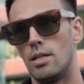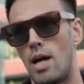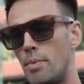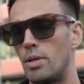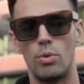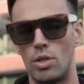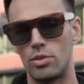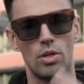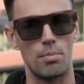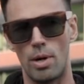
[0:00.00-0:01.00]
I mean, we
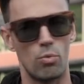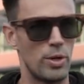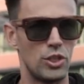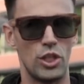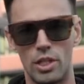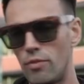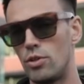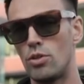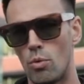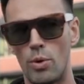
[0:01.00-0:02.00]
don't talk about windshield. If
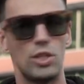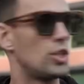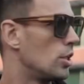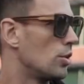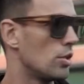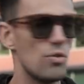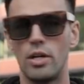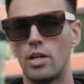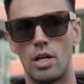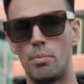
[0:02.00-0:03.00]
you do the windshield, you
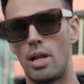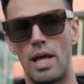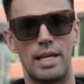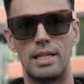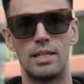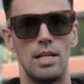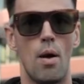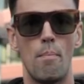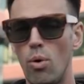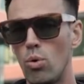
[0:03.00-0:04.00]
are gonna be like
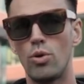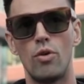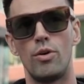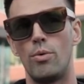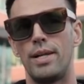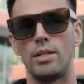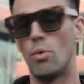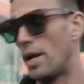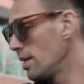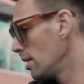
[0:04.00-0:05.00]
pulled over right
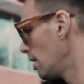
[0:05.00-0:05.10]
away.